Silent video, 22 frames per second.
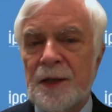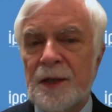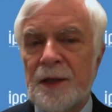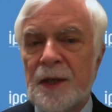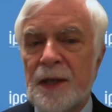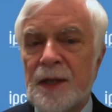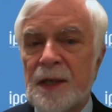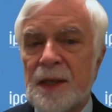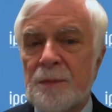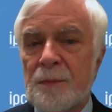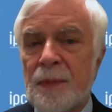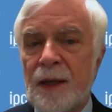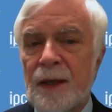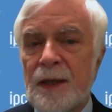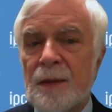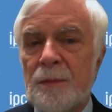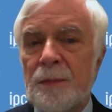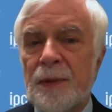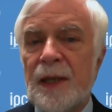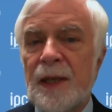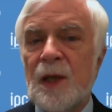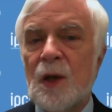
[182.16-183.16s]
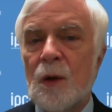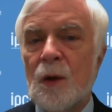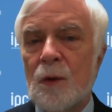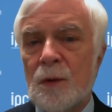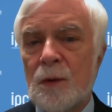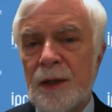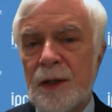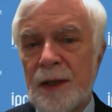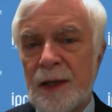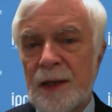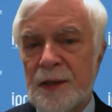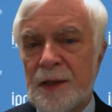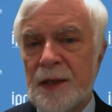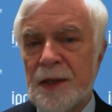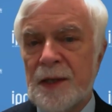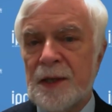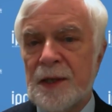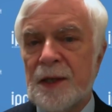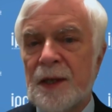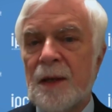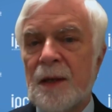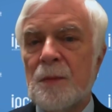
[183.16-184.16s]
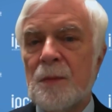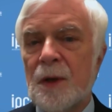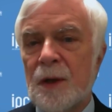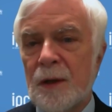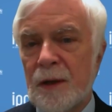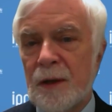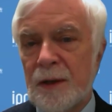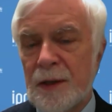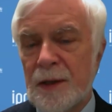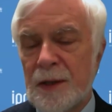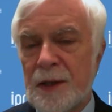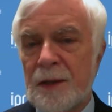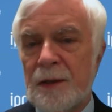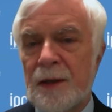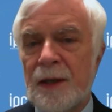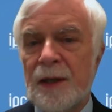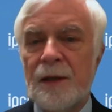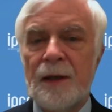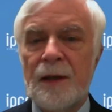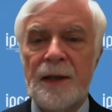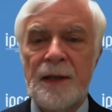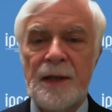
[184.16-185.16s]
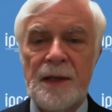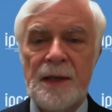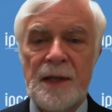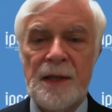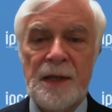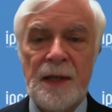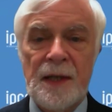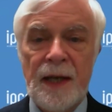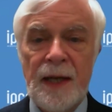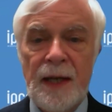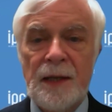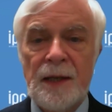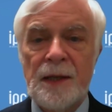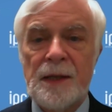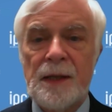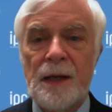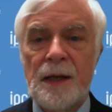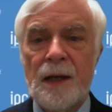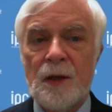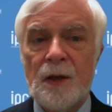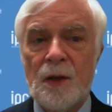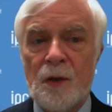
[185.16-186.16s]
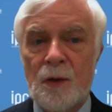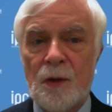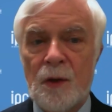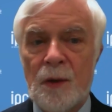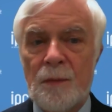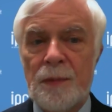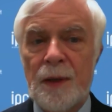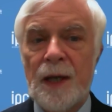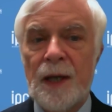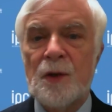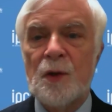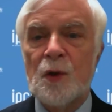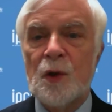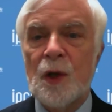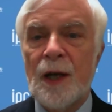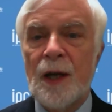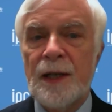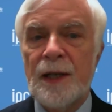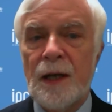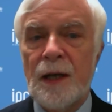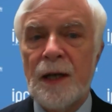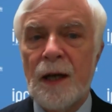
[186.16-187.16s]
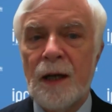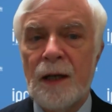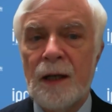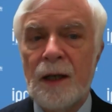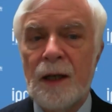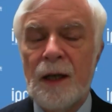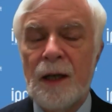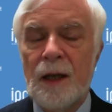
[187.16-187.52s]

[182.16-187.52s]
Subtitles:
is to expand beyond existing markets in the United States, Europe, and China,